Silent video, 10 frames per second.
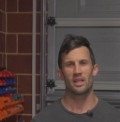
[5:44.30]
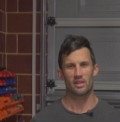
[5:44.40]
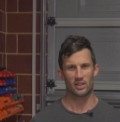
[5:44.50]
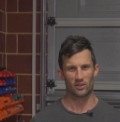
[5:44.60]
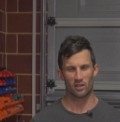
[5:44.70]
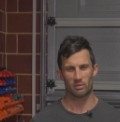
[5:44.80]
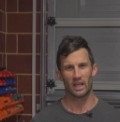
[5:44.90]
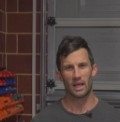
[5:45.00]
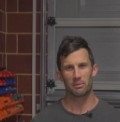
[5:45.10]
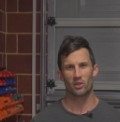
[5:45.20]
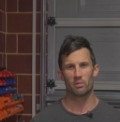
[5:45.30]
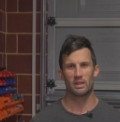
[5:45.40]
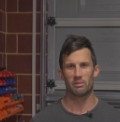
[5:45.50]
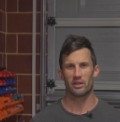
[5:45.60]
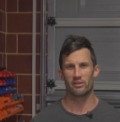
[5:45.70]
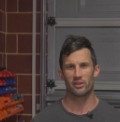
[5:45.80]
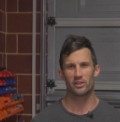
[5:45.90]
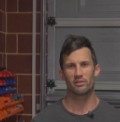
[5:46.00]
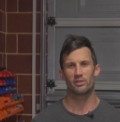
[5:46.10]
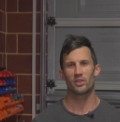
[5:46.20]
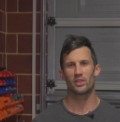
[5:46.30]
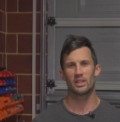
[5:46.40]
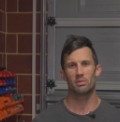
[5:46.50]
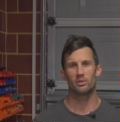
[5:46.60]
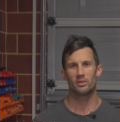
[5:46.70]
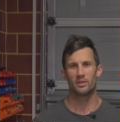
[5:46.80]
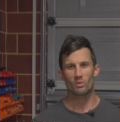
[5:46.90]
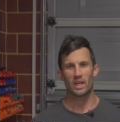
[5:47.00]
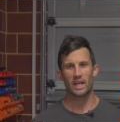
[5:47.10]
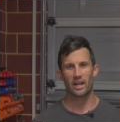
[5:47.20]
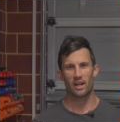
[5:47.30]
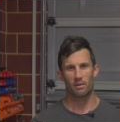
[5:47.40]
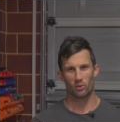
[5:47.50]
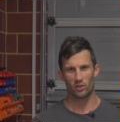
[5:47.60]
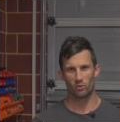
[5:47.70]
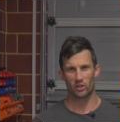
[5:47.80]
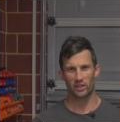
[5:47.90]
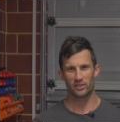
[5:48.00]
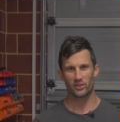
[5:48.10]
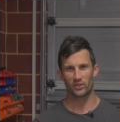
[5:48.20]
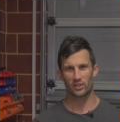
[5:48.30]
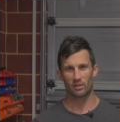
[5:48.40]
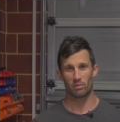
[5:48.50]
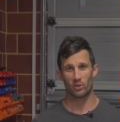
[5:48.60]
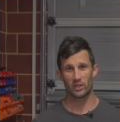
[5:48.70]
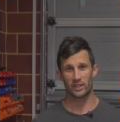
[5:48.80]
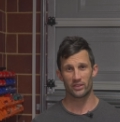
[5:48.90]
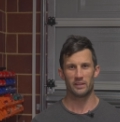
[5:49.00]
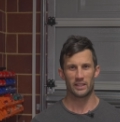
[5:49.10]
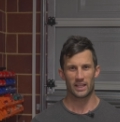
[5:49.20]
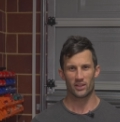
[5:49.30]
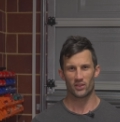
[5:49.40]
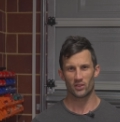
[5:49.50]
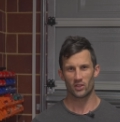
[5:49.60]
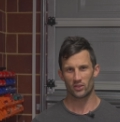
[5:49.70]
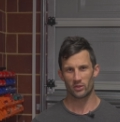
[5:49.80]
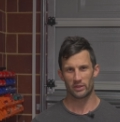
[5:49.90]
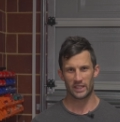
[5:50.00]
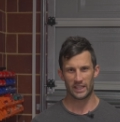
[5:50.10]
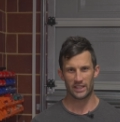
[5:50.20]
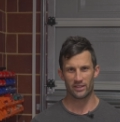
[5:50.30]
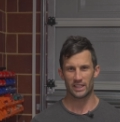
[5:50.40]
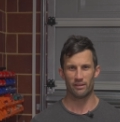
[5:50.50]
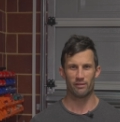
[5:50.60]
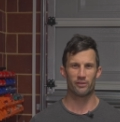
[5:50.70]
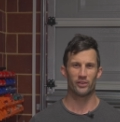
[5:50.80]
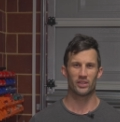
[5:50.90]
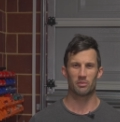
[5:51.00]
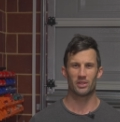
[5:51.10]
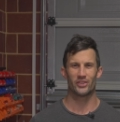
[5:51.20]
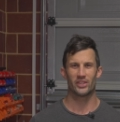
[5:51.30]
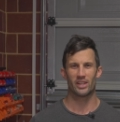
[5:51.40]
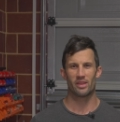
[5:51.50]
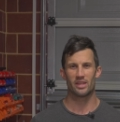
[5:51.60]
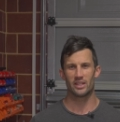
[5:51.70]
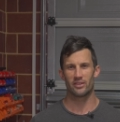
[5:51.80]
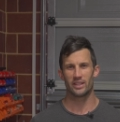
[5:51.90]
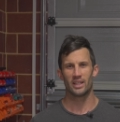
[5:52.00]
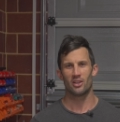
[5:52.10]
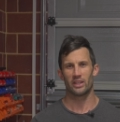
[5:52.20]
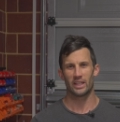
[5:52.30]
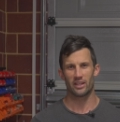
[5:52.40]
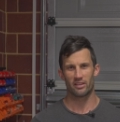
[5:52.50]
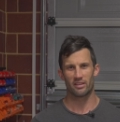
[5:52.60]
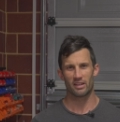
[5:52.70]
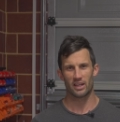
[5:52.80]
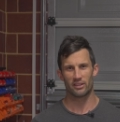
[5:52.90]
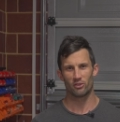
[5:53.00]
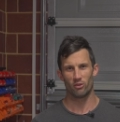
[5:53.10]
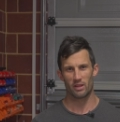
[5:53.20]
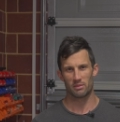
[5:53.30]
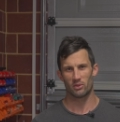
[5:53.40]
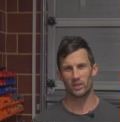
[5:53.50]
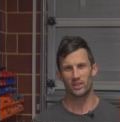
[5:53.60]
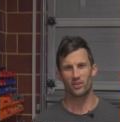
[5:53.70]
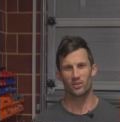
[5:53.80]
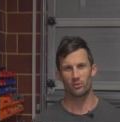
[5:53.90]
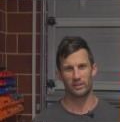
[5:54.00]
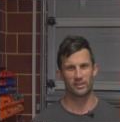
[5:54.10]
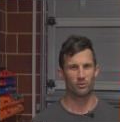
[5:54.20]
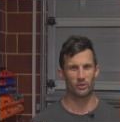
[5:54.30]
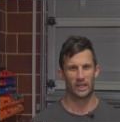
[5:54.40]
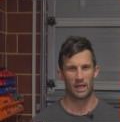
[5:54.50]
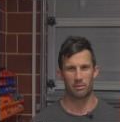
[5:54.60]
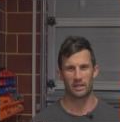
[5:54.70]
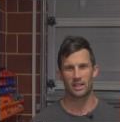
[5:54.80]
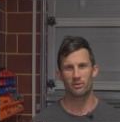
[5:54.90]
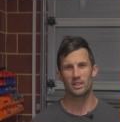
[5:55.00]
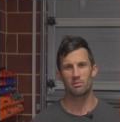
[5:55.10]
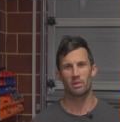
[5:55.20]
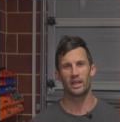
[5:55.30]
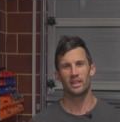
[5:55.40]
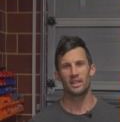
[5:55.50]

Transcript: Things like my laptop and my drone, for example. Added up all the wattages combined, figured out the size I would need if for some reason in theory I needed to charge all of them at once, which wouldn't happen anyway, but